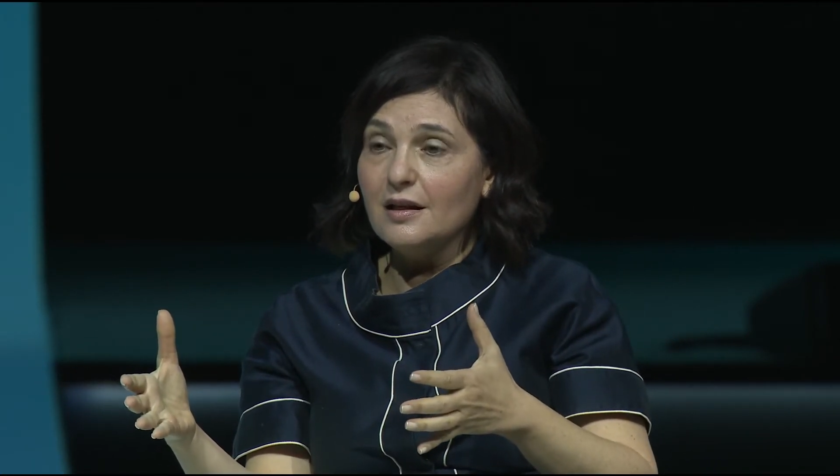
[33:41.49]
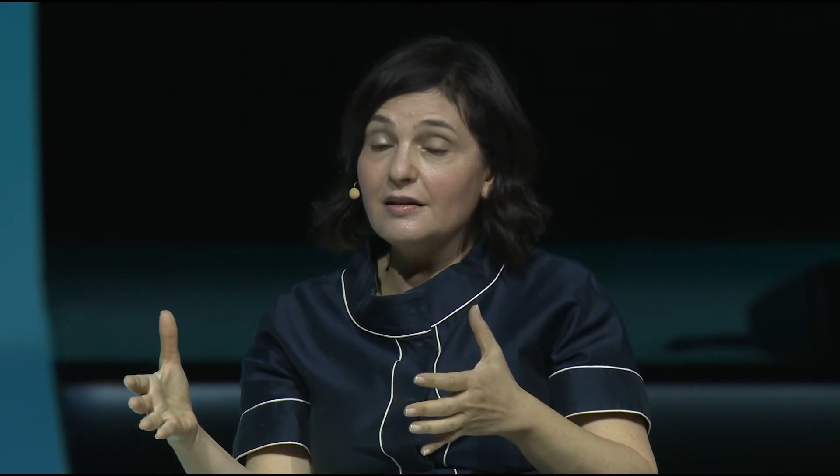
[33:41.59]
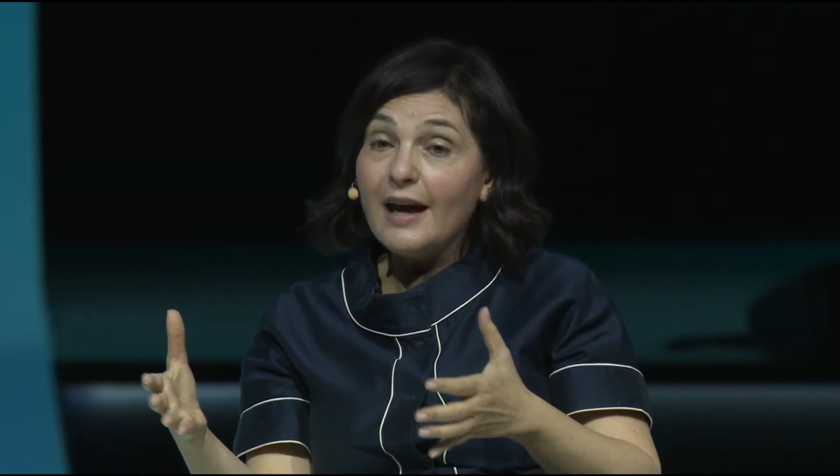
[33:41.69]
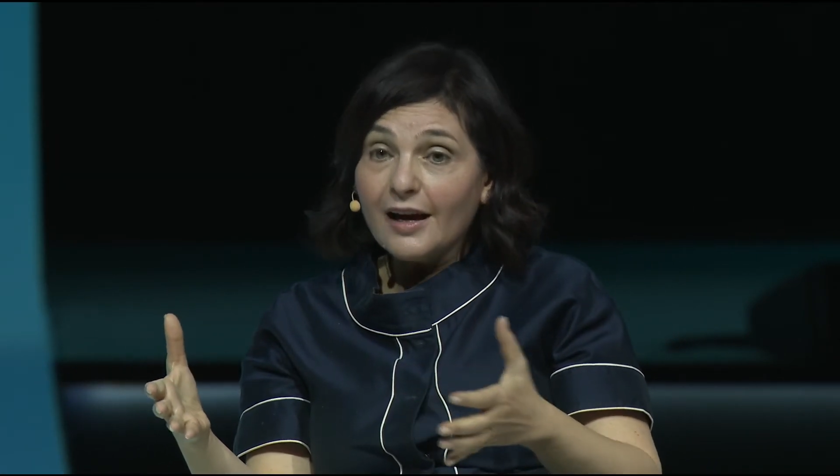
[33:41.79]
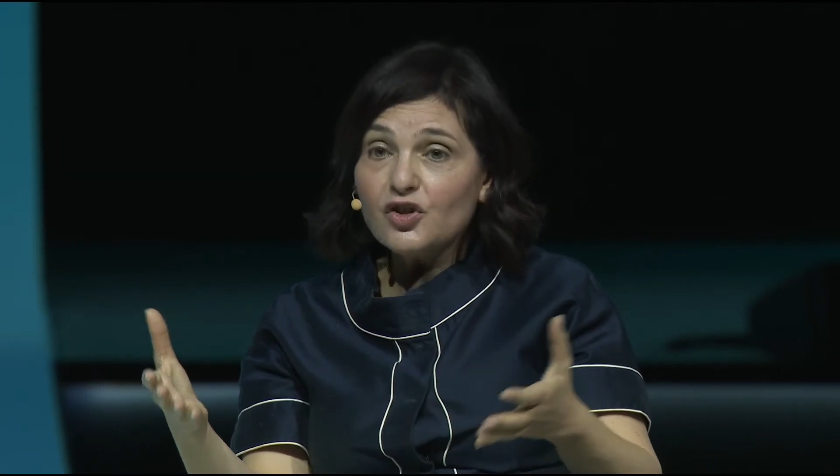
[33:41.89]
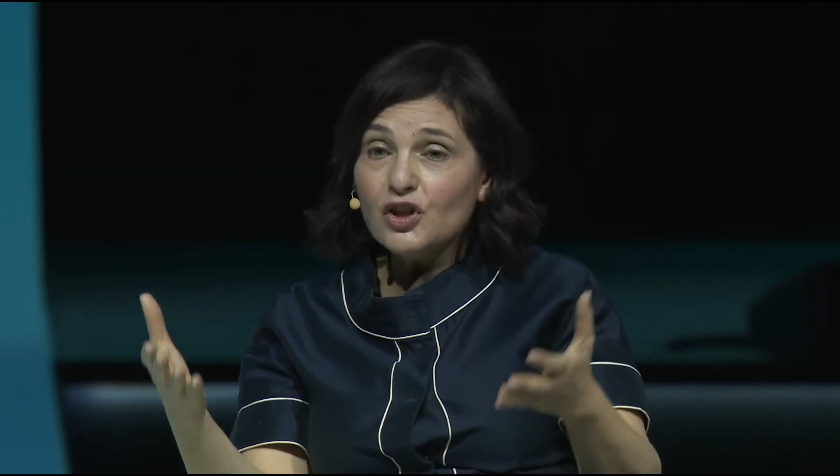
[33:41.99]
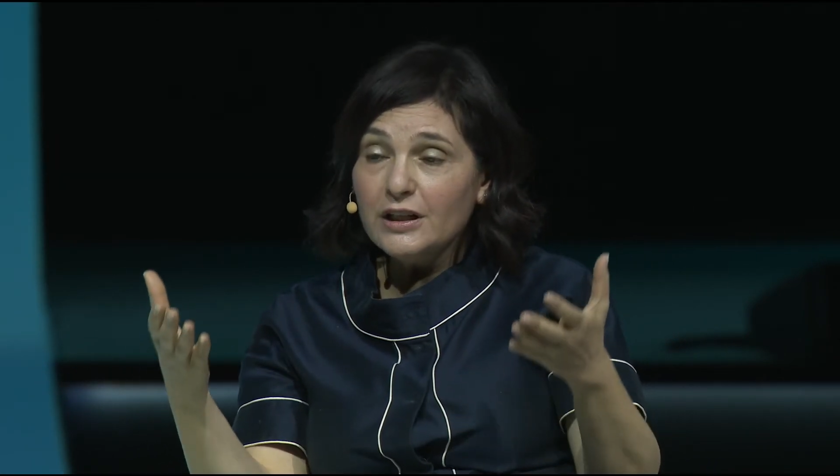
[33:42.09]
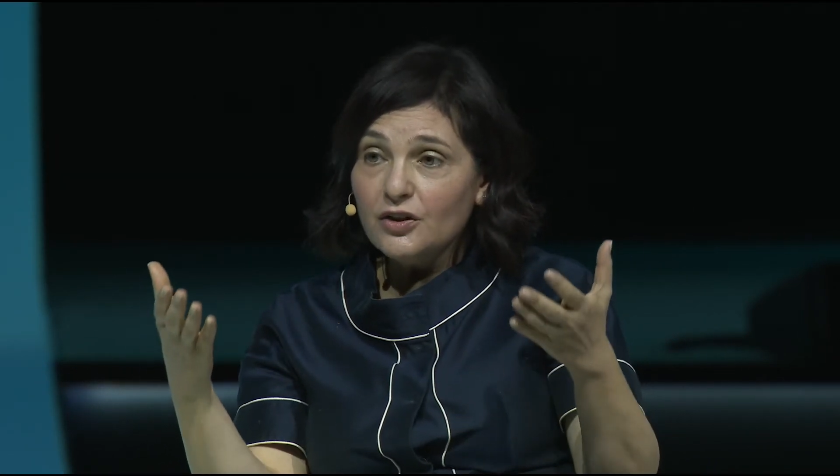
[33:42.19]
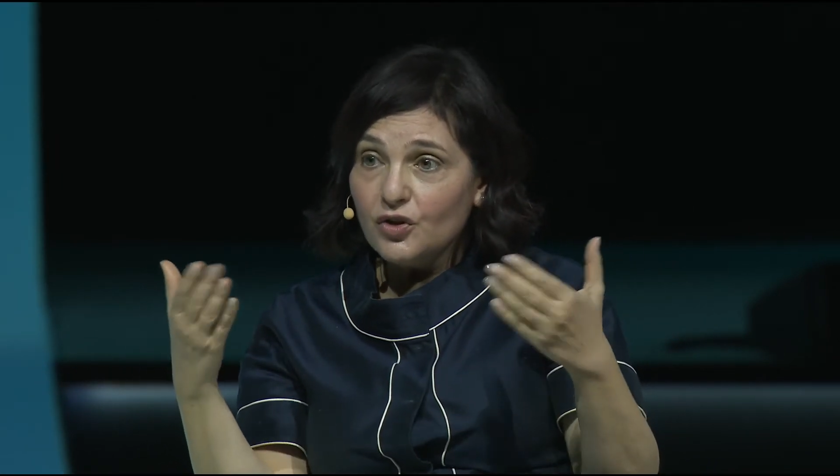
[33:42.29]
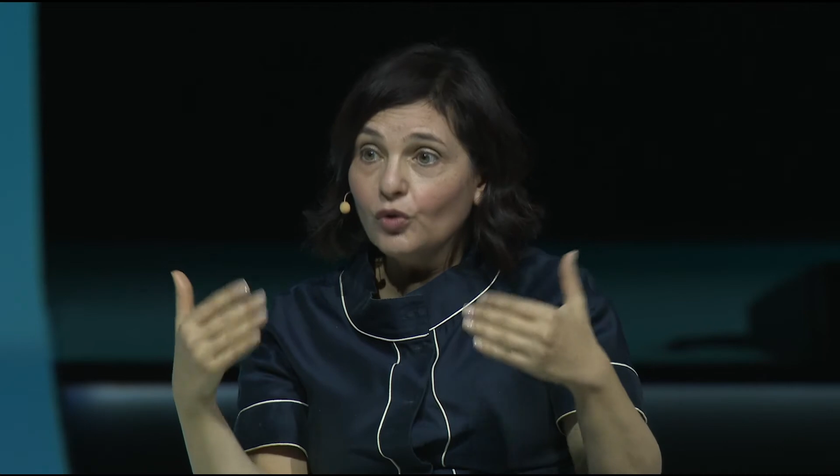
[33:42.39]
they
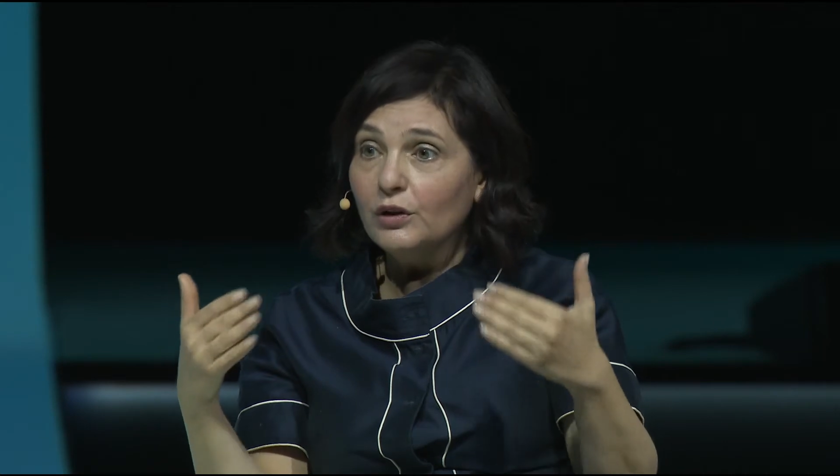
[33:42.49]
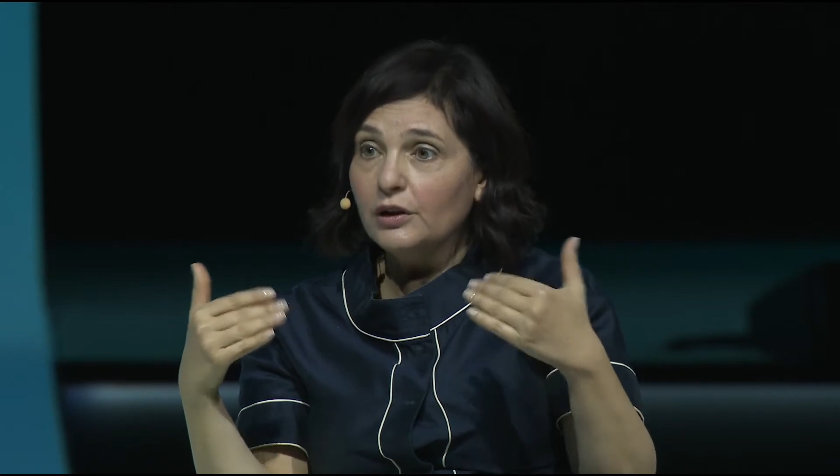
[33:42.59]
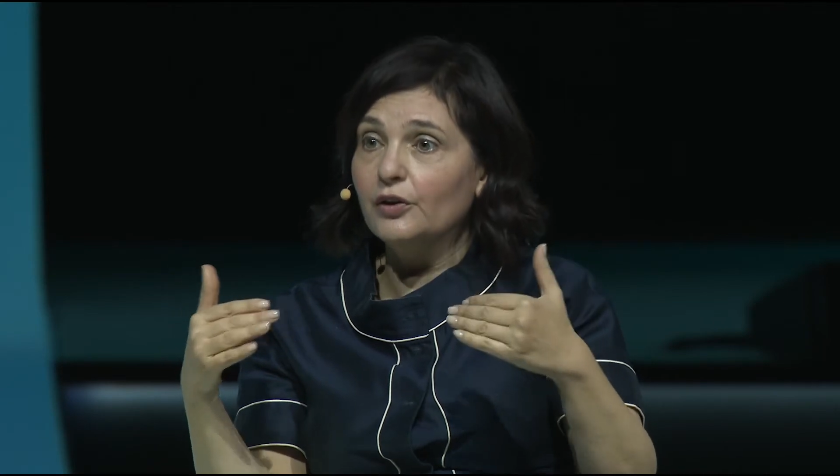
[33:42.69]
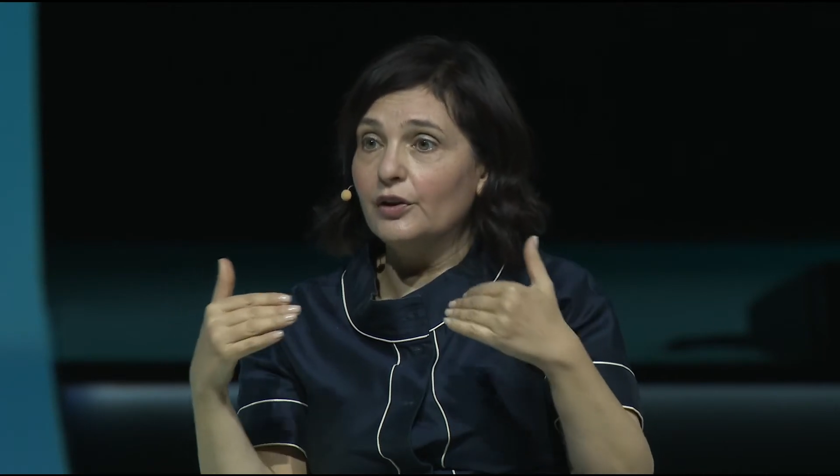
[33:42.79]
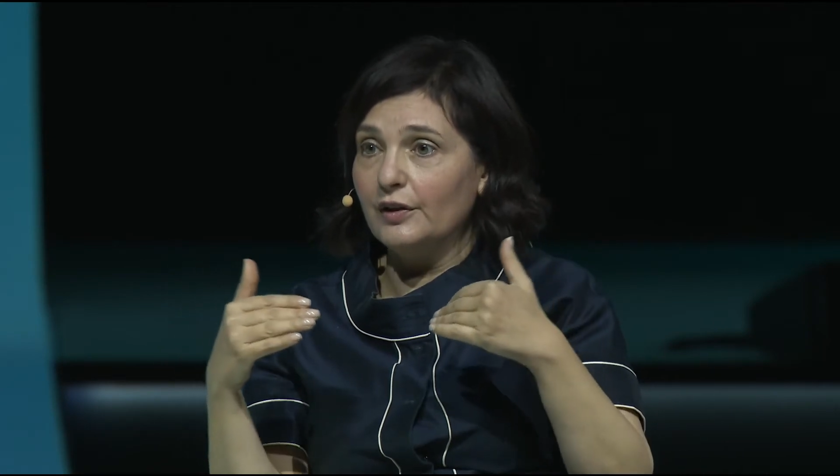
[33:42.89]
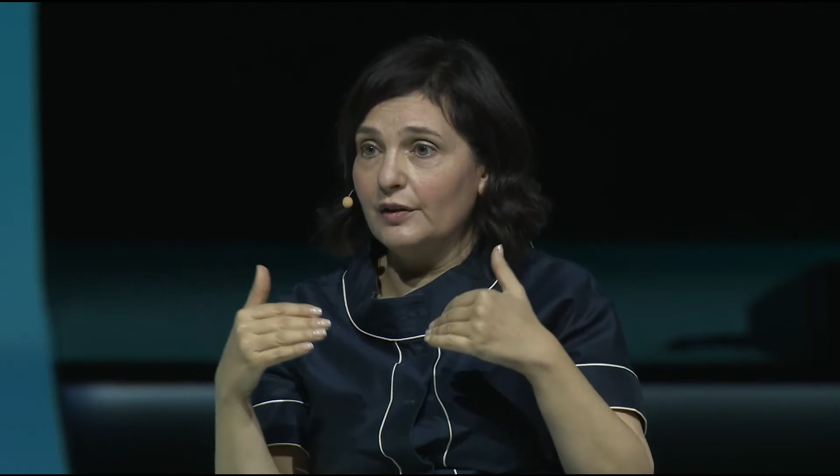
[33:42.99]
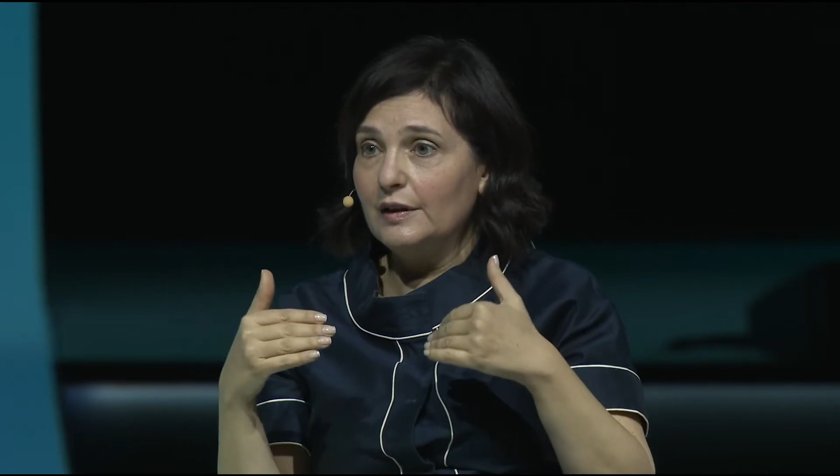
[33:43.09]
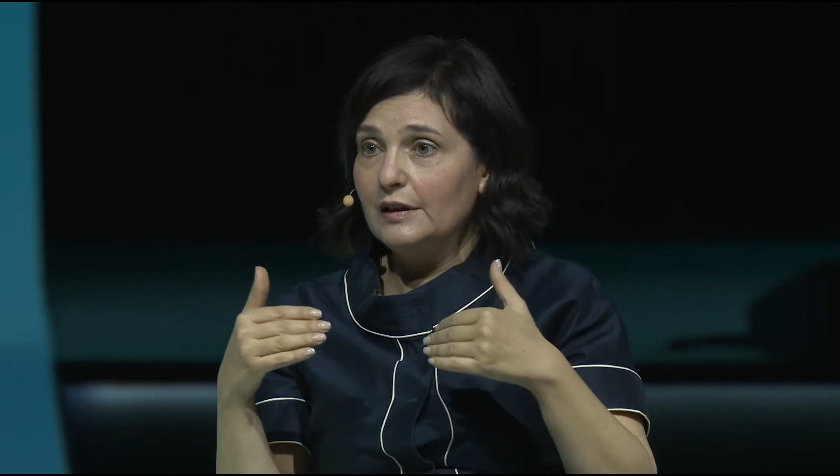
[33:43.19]
actually don't learn.